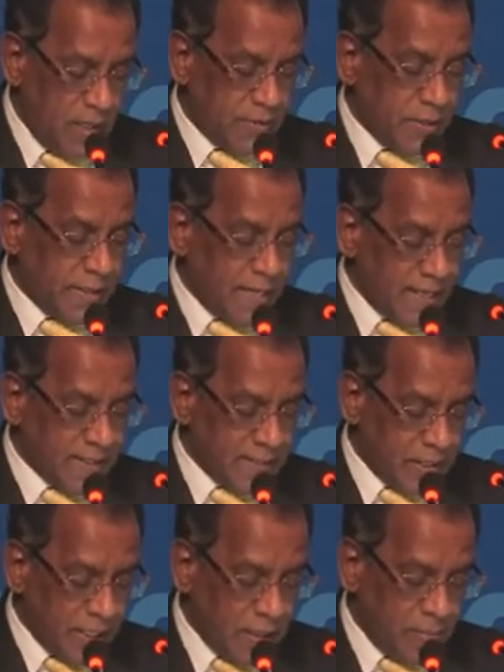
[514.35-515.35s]

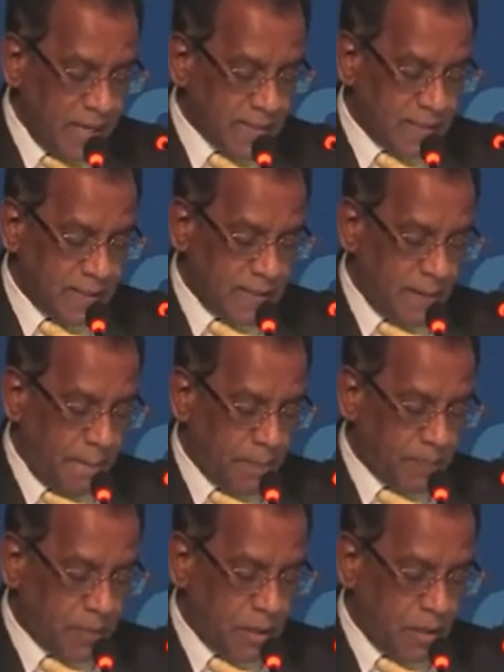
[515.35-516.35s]
necessary capacity,
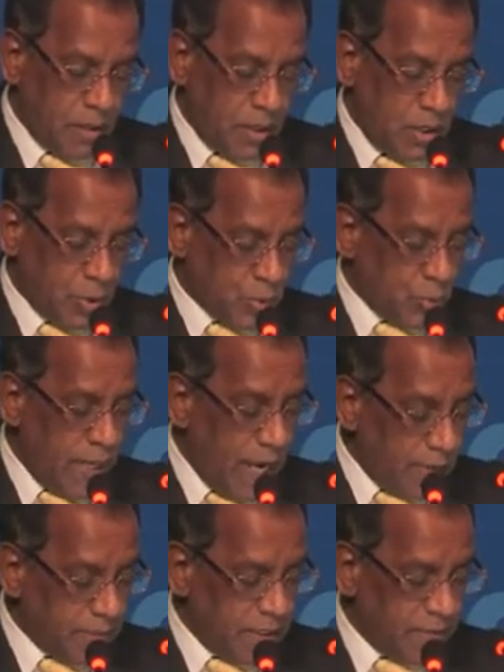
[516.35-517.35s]
should
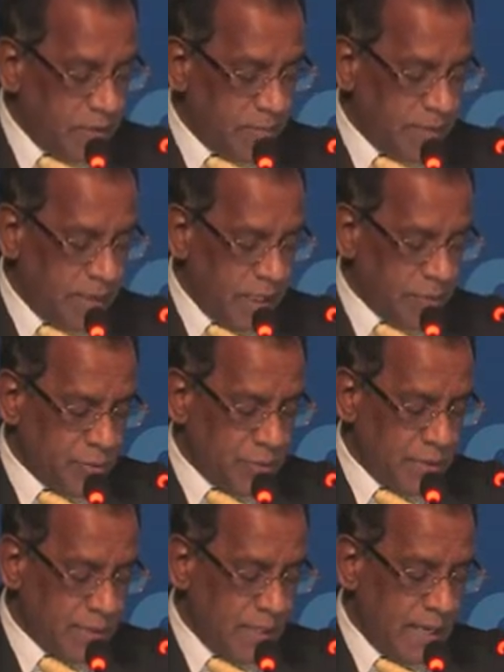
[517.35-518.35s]
help developing
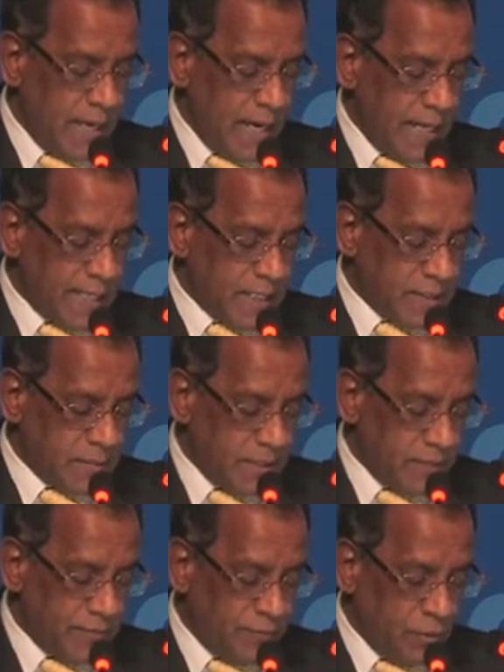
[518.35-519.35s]
countries and
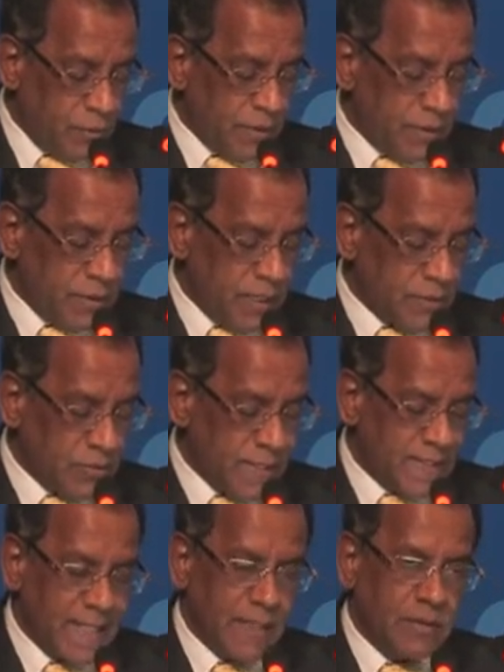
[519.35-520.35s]
SMEs follow international
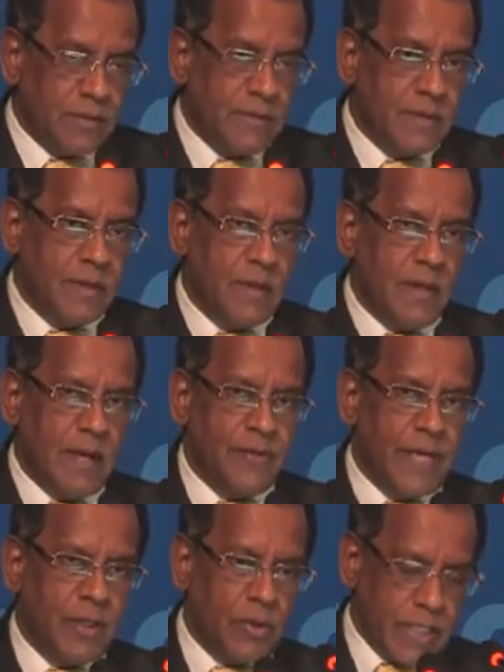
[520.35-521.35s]
standards and
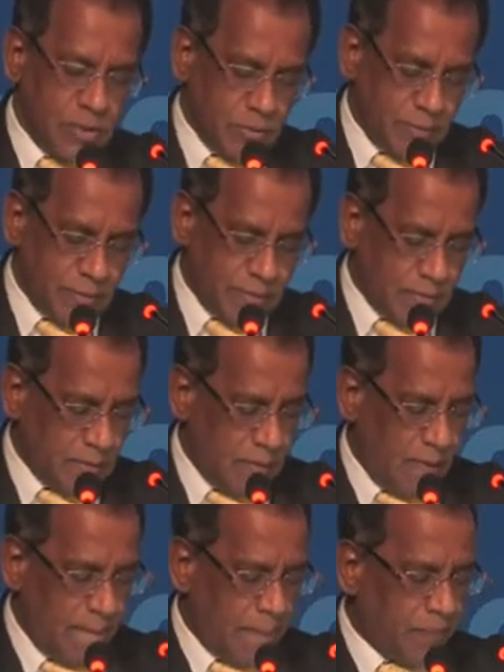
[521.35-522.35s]
regulations.
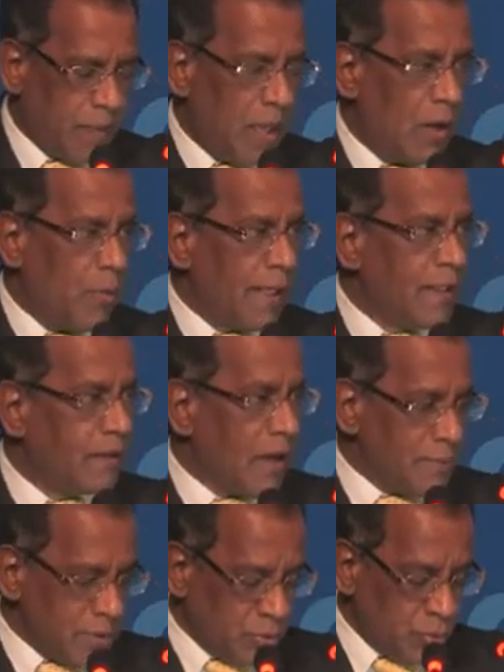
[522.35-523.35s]
When it
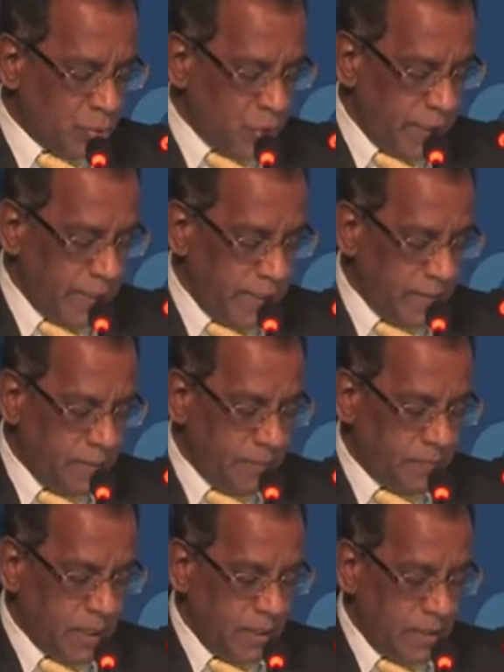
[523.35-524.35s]
comes to trade,
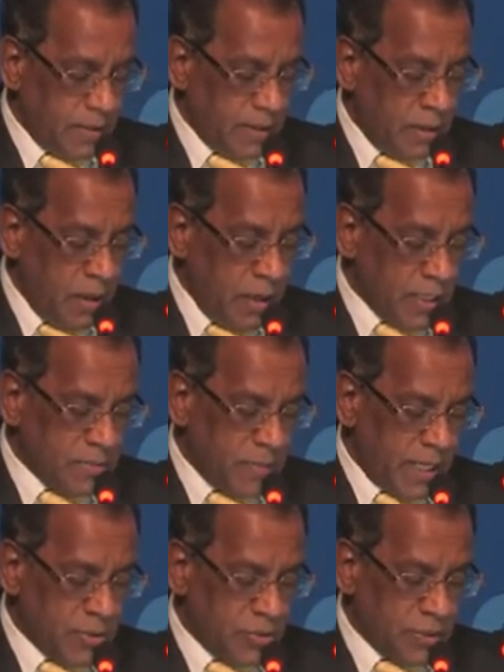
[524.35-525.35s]
the large
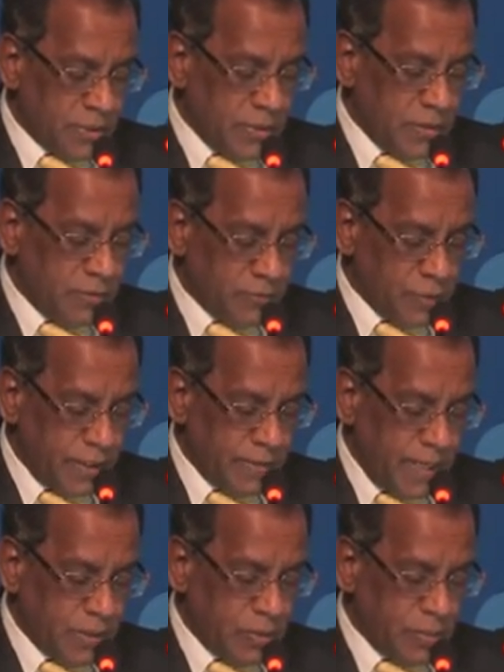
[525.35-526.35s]
majority of trade
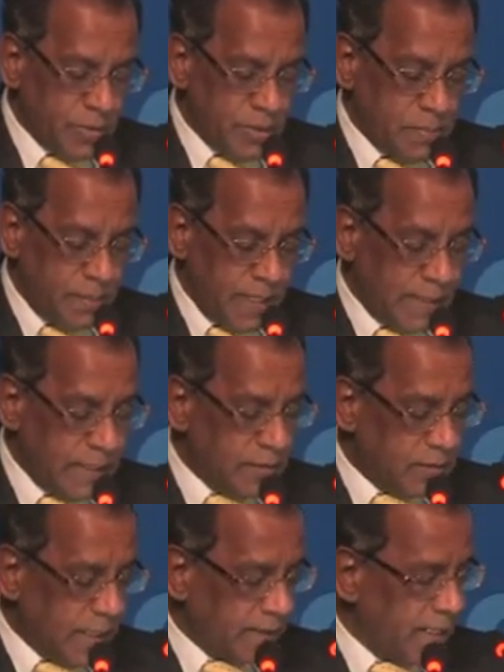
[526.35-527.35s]
agreements paid
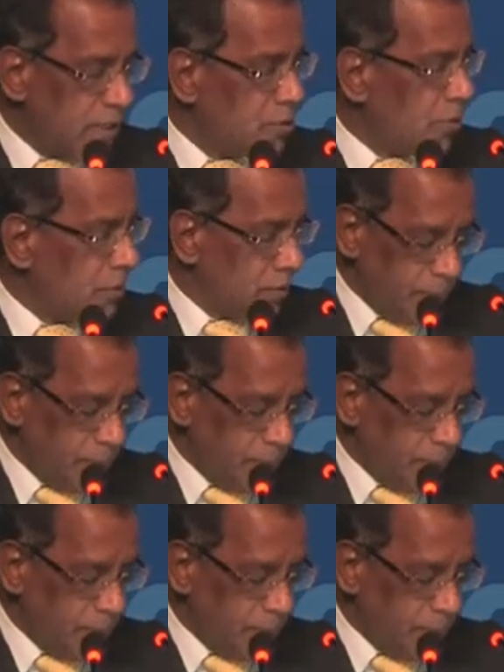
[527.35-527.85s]
little attention